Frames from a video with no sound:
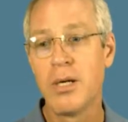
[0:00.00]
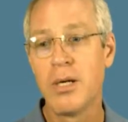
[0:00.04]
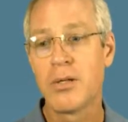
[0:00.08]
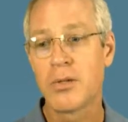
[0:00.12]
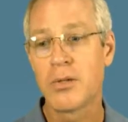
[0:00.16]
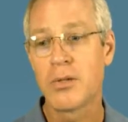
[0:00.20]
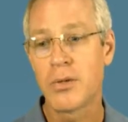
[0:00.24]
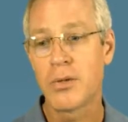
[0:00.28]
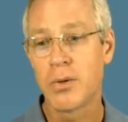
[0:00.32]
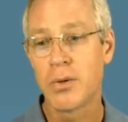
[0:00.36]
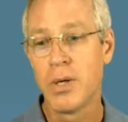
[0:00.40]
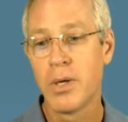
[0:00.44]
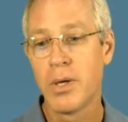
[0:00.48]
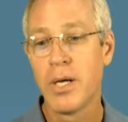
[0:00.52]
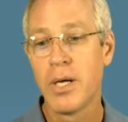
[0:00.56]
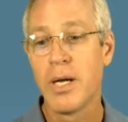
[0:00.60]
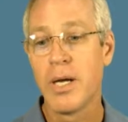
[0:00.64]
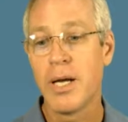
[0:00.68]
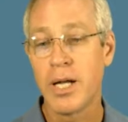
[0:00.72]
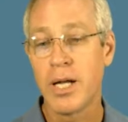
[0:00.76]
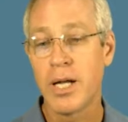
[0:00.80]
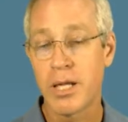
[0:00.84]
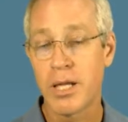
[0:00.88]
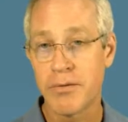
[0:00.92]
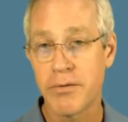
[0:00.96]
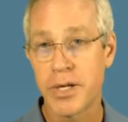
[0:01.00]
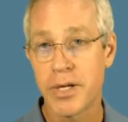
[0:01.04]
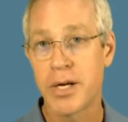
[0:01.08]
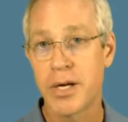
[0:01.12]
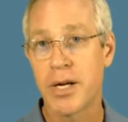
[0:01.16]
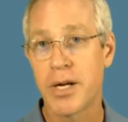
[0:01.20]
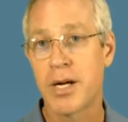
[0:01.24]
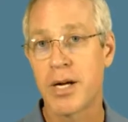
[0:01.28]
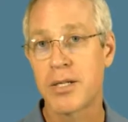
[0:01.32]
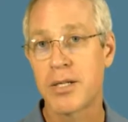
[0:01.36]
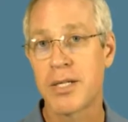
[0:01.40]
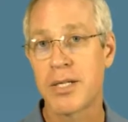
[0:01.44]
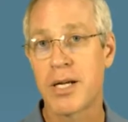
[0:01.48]
to elevated
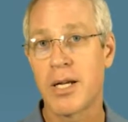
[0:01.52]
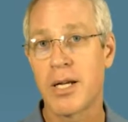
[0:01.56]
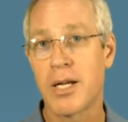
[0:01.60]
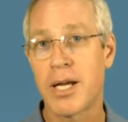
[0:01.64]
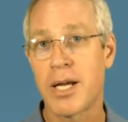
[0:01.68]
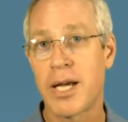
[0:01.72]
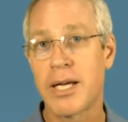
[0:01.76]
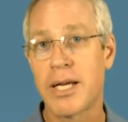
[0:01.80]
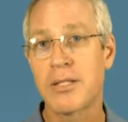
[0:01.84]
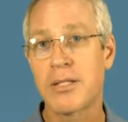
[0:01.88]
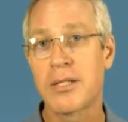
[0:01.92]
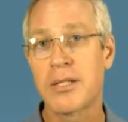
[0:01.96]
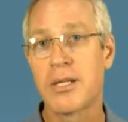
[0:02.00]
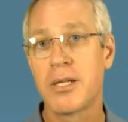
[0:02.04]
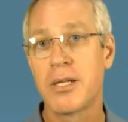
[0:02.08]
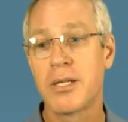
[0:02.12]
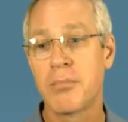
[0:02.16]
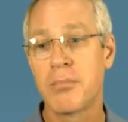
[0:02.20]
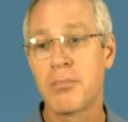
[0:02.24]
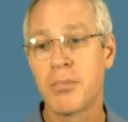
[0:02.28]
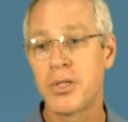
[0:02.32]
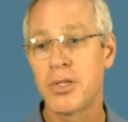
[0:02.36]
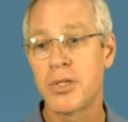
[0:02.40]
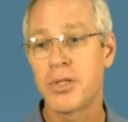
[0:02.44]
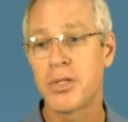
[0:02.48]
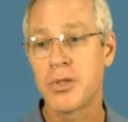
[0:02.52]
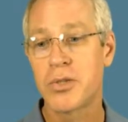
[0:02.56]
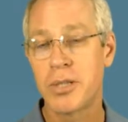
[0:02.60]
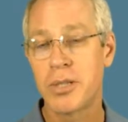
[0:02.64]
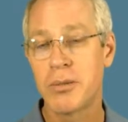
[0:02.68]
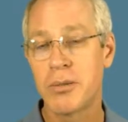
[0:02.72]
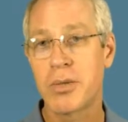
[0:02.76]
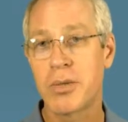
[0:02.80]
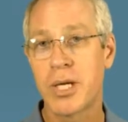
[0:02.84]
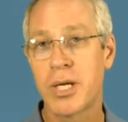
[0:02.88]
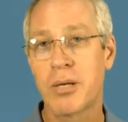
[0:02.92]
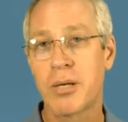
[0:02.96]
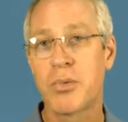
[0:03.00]
oxalic acid in the
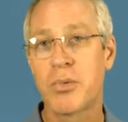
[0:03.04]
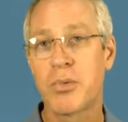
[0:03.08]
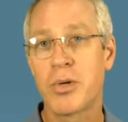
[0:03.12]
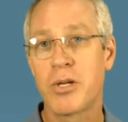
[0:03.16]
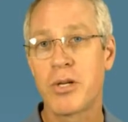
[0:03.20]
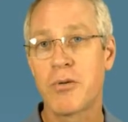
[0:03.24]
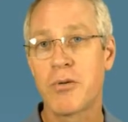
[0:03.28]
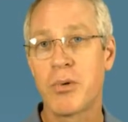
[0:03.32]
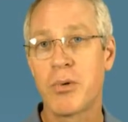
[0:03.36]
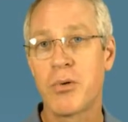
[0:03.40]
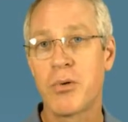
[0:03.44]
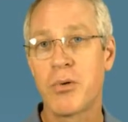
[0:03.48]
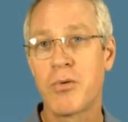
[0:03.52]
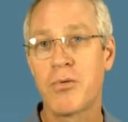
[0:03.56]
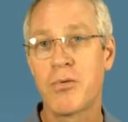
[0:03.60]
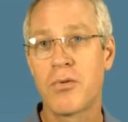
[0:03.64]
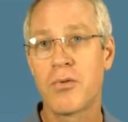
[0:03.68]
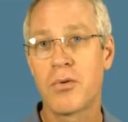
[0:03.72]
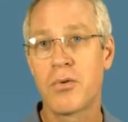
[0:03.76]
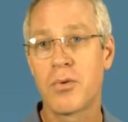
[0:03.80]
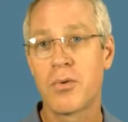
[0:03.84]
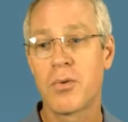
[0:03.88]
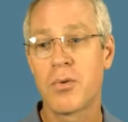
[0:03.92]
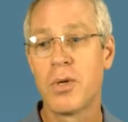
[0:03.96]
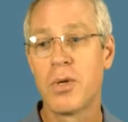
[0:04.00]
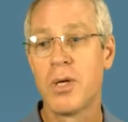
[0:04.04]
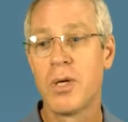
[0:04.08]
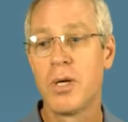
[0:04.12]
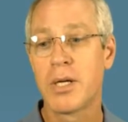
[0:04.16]
bloodstream, can predispose to